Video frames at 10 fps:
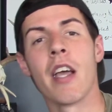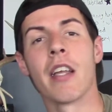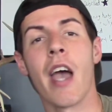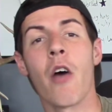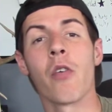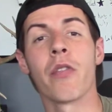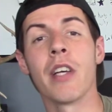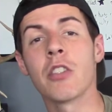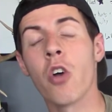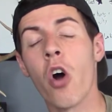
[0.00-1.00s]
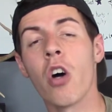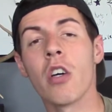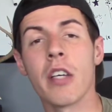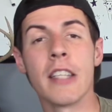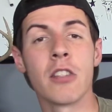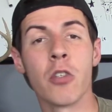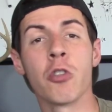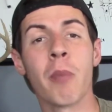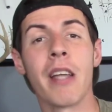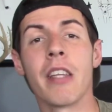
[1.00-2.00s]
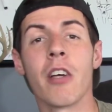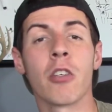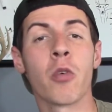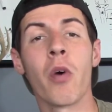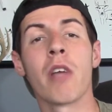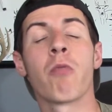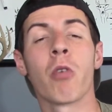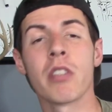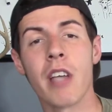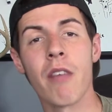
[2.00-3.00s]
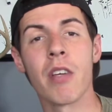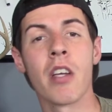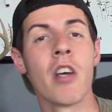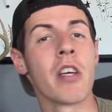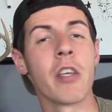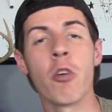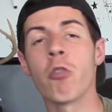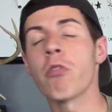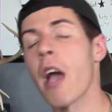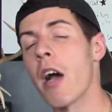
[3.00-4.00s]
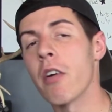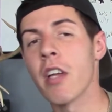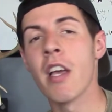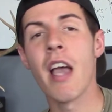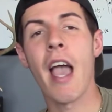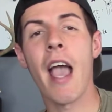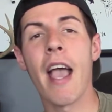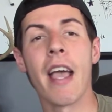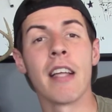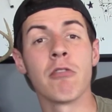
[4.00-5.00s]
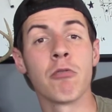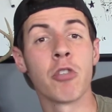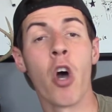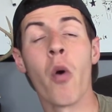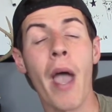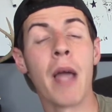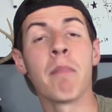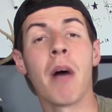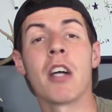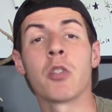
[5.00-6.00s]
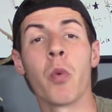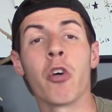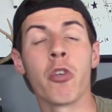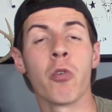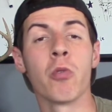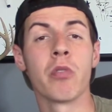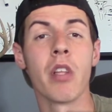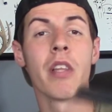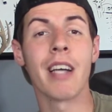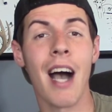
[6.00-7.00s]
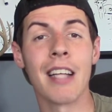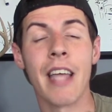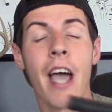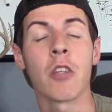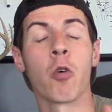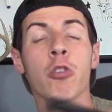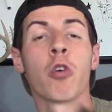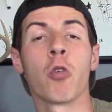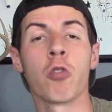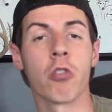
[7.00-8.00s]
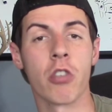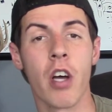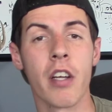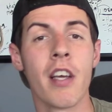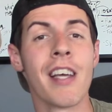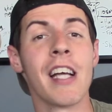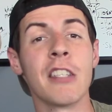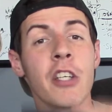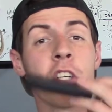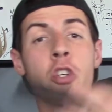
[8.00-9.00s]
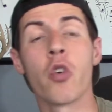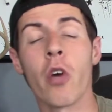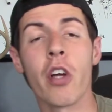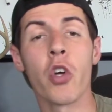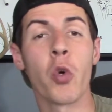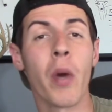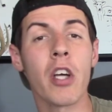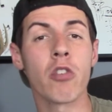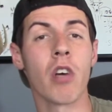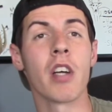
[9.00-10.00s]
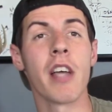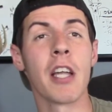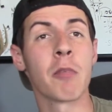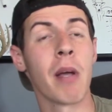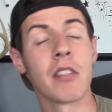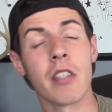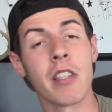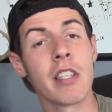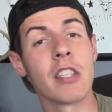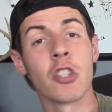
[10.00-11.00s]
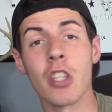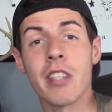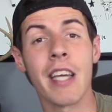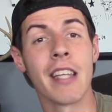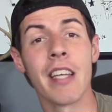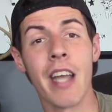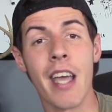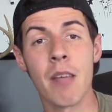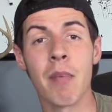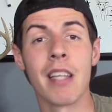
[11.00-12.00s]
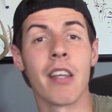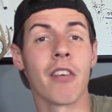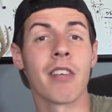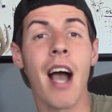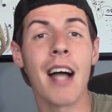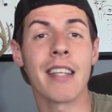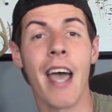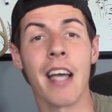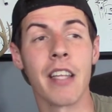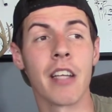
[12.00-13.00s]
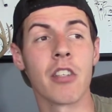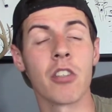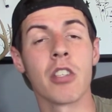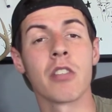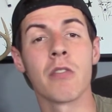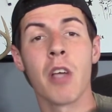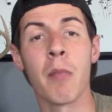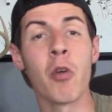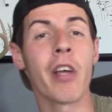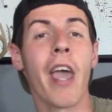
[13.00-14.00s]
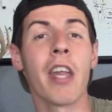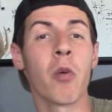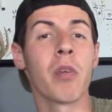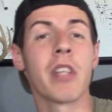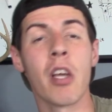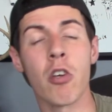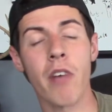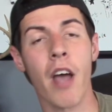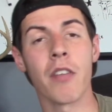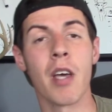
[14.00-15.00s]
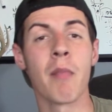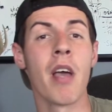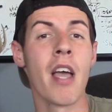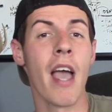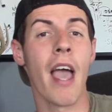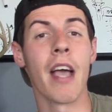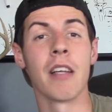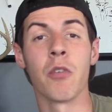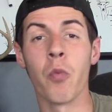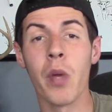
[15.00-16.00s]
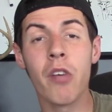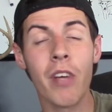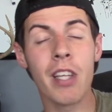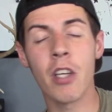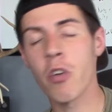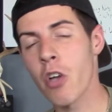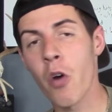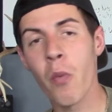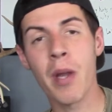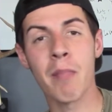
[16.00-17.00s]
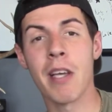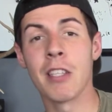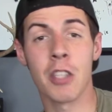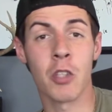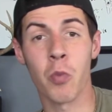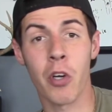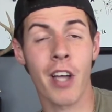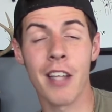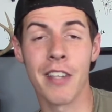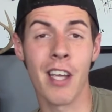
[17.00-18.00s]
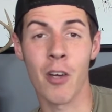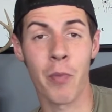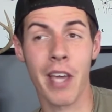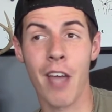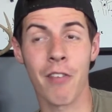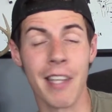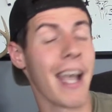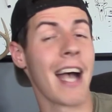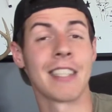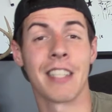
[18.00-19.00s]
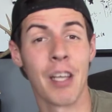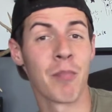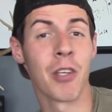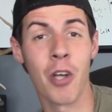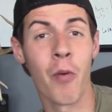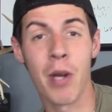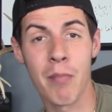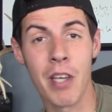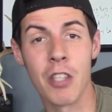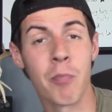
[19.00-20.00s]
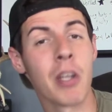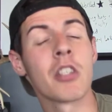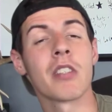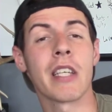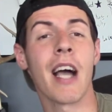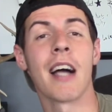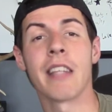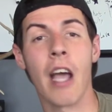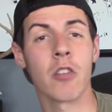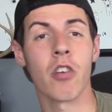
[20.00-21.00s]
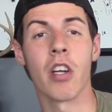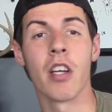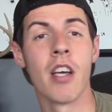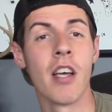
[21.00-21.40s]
Now, this call is used by deer 24/7 year-round, and doe and bucks will use the contact or social grunt. It's a short, quick grunt, and it's basically just like in the name, they're contacting. They're just communicating with deer around them. And we really don't know what it means because we're not deer and we can't really ask them to know what it means, but it's just a contact grunt.